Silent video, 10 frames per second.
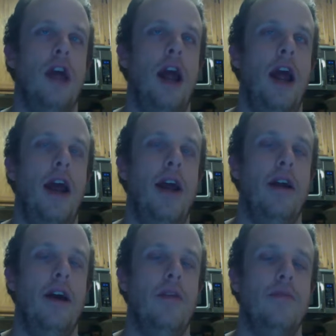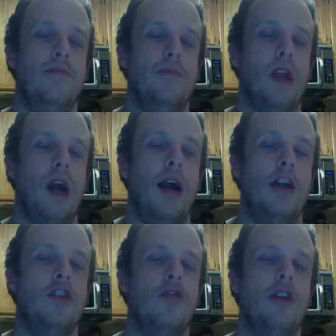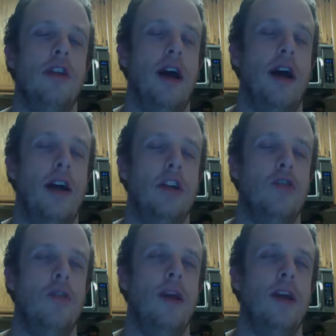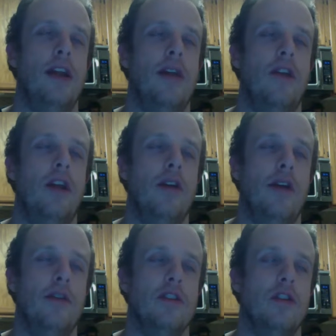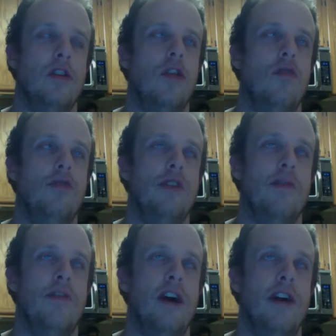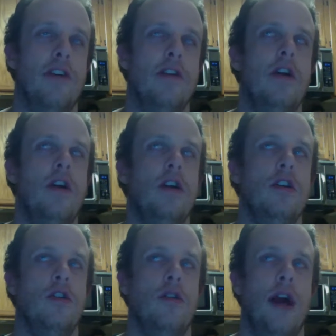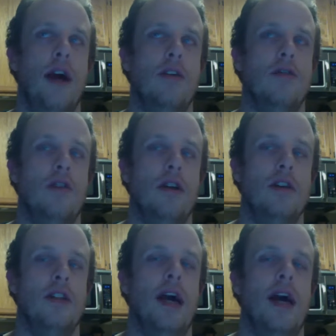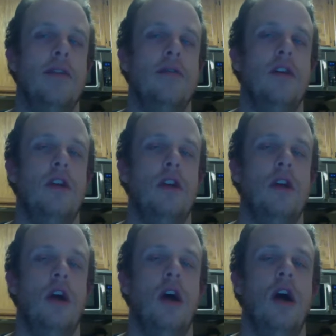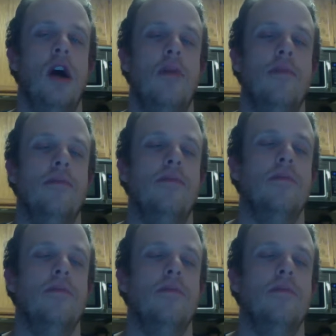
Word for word: and I enjoyed that. I enjoyed making that video. That was loads of fun. So yeah, so there's that. Um,